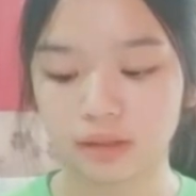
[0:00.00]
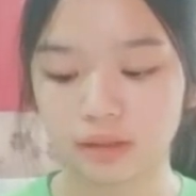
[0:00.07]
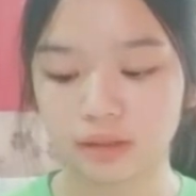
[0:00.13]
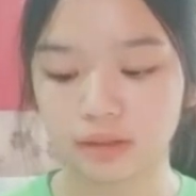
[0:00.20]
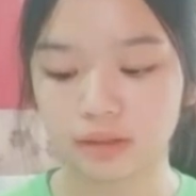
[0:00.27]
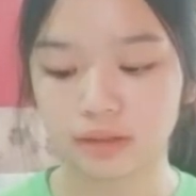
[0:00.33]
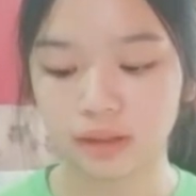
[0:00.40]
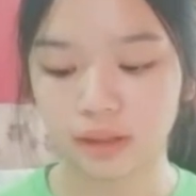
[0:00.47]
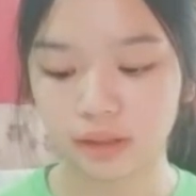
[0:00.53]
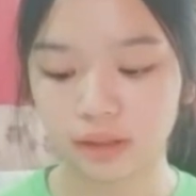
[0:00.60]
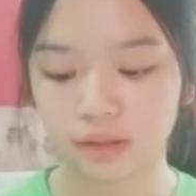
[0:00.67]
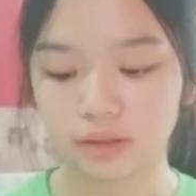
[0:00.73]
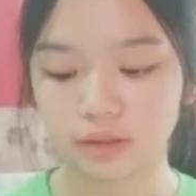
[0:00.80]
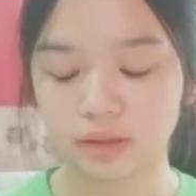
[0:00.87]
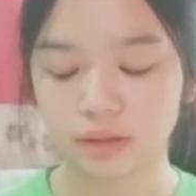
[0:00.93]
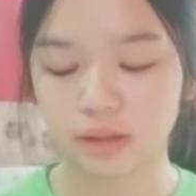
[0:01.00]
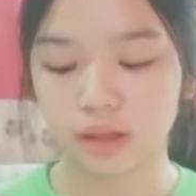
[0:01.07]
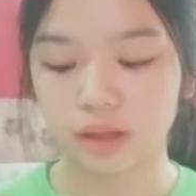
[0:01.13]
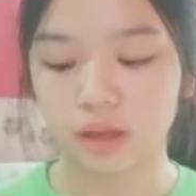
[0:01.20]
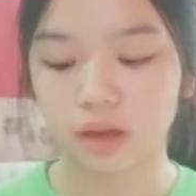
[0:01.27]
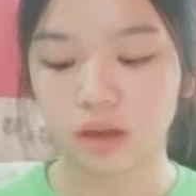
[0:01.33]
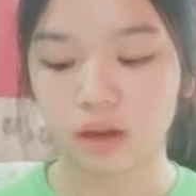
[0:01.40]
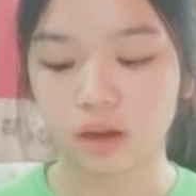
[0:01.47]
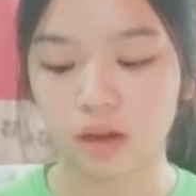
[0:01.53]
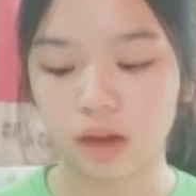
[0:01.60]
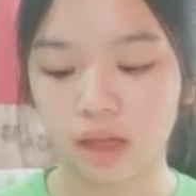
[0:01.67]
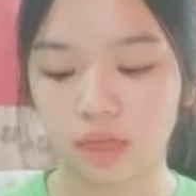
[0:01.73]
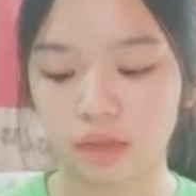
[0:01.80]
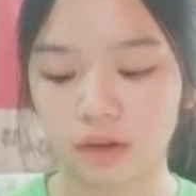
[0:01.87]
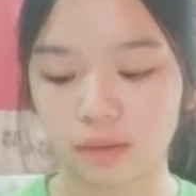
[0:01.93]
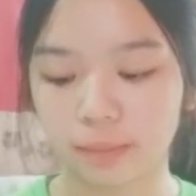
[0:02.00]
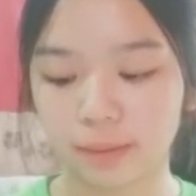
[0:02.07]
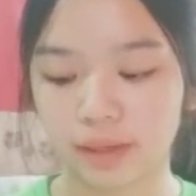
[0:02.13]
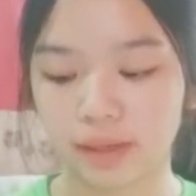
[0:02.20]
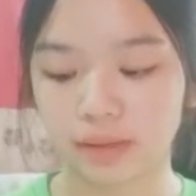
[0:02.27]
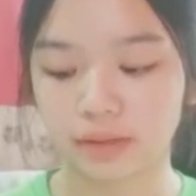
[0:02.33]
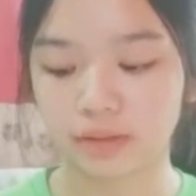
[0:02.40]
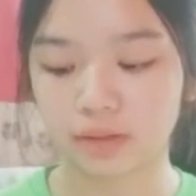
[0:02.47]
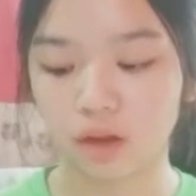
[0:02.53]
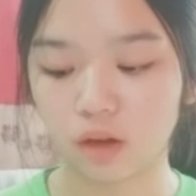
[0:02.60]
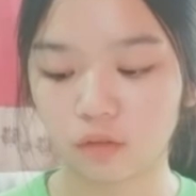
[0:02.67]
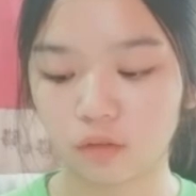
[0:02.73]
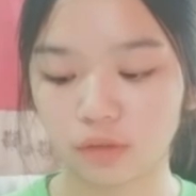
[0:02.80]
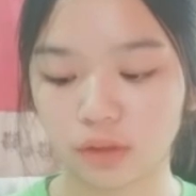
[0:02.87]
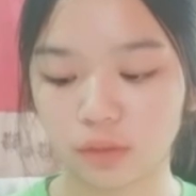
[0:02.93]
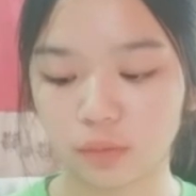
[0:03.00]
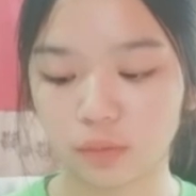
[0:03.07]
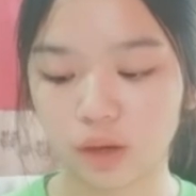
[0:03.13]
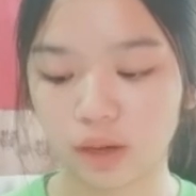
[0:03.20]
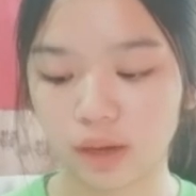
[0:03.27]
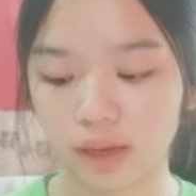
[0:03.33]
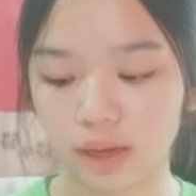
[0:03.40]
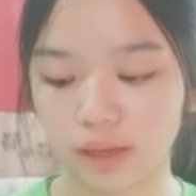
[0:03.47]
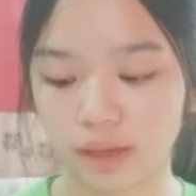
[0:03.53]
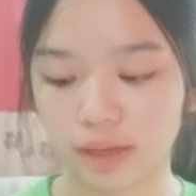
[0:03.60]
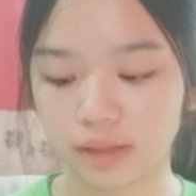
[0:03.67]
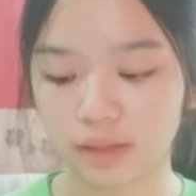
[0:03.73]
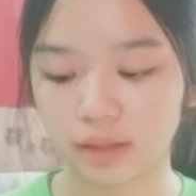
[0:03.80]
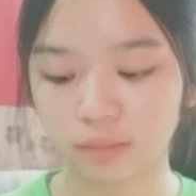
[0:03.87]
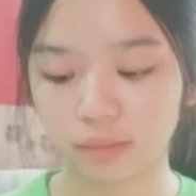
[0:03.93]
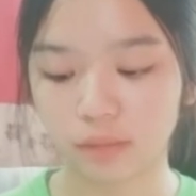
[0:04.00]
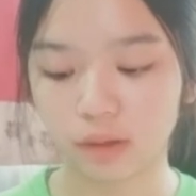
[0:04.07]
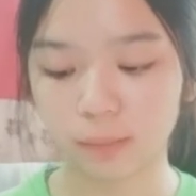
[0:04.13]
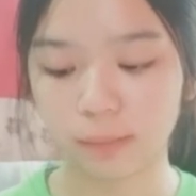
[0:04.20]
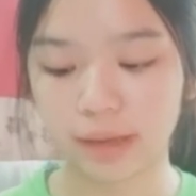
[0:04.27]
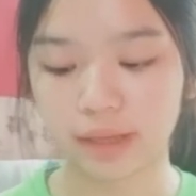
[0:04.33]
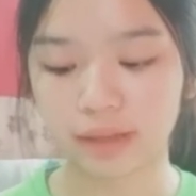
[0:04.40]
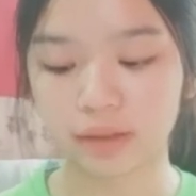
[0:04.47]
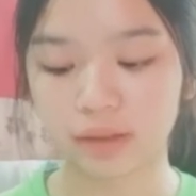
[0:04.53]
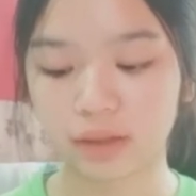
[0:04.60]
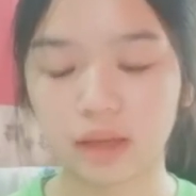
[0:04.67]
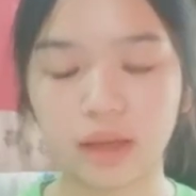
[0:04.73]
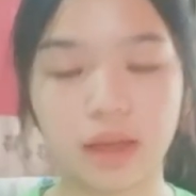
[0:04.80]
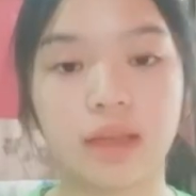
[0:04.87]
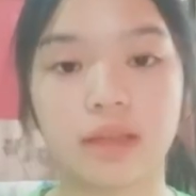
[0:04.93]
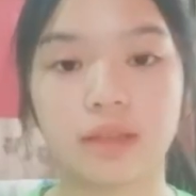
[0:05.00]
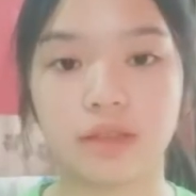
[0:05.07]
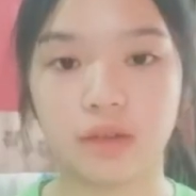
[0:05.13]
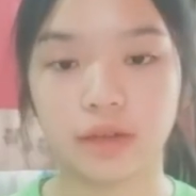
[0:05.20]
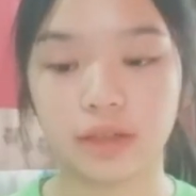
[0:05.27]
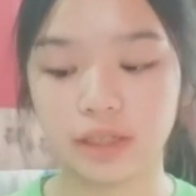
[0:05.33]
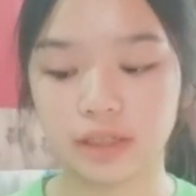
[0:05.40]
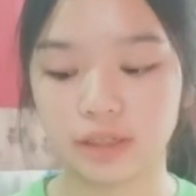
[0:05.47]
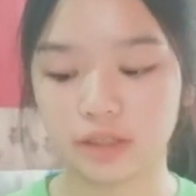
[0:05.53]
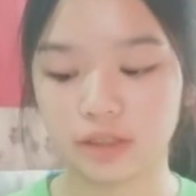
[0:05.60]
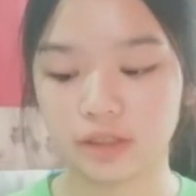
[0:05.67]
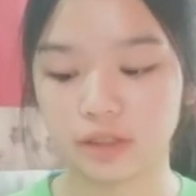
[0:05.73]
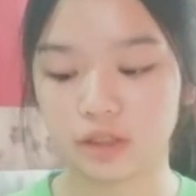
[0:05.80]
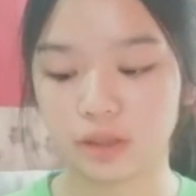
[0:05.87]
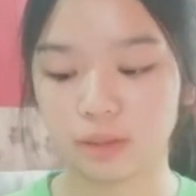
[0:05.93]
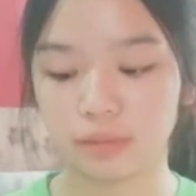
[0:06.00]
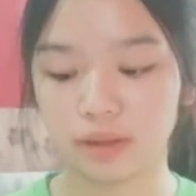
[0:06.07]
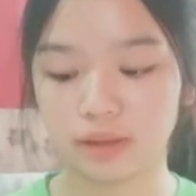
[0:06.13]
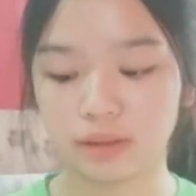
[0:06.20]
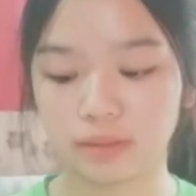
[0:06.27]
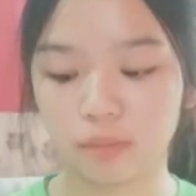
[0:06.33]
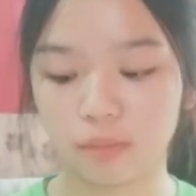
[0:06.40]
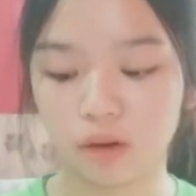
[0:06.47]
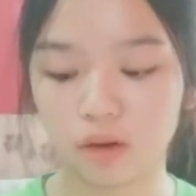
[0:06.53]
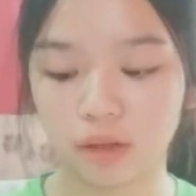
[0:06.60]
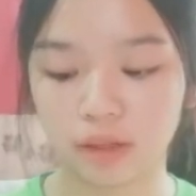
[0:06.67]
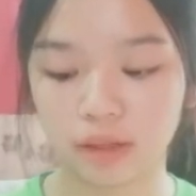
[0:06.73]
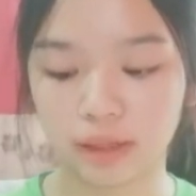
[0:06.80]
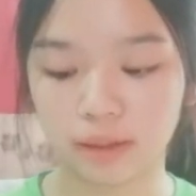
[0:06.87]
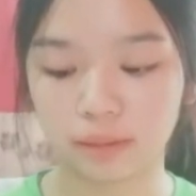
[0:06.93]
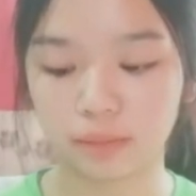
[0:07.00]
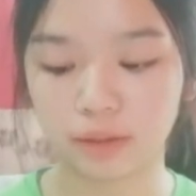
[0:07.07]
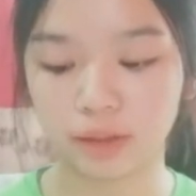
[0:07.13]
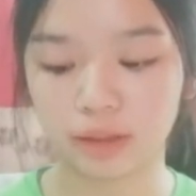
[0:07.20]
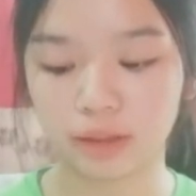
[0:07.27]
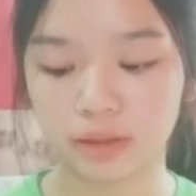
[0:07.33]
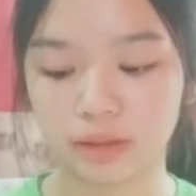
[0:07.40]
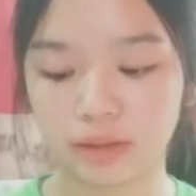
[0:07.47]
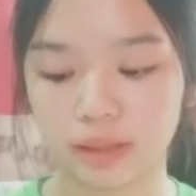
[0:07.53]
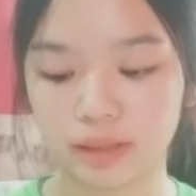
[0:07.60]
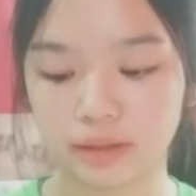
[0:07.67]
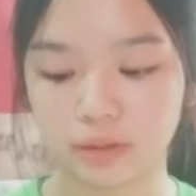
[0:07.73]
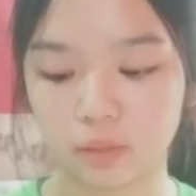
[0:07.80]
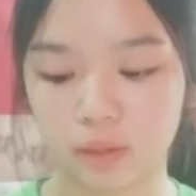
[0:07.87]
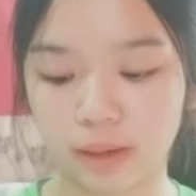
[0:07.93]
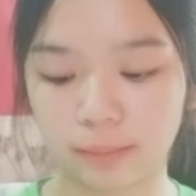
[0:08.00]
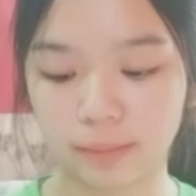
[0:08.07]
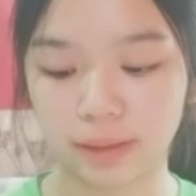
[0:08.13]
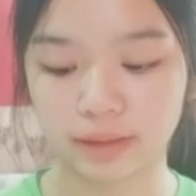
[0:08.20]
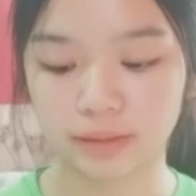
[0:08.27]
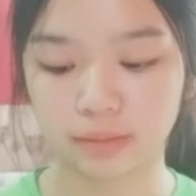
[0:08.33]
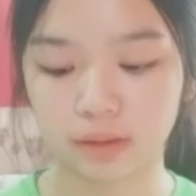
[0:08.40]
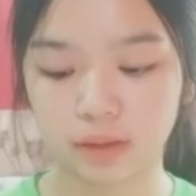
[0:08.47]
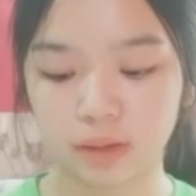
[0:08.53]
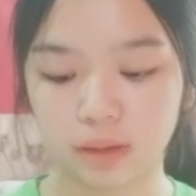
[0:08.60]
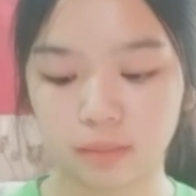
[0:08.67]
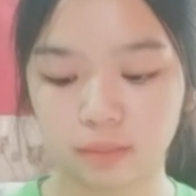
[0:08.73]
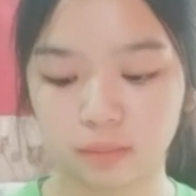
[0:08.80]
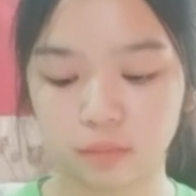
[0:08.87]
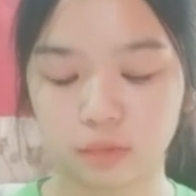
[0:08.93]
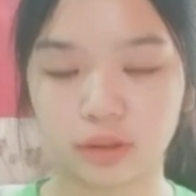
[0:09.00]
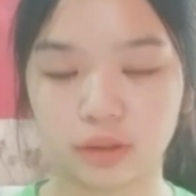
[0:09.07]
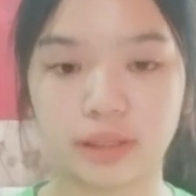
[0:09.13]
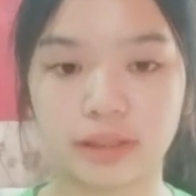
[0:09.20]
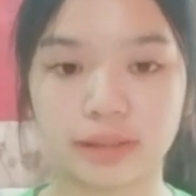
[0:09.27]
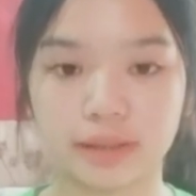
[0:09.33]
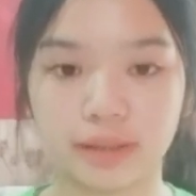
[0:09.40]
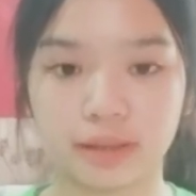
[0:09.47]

sticks or other parts of the animal back, the relationship is more aptly described as mutualistic.